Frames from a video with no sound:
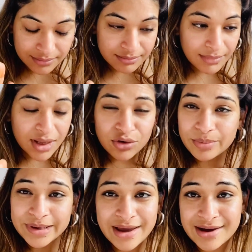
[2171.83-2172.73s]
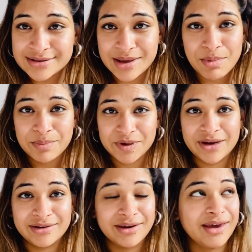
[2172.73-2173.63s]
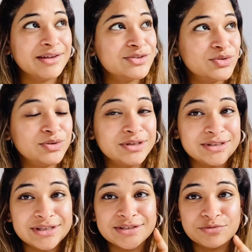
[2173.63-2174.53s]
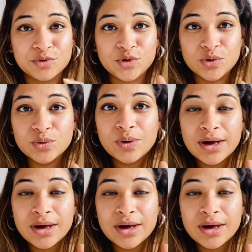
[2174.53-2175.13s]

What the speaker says: Nobody has come up yet again, so this is for you.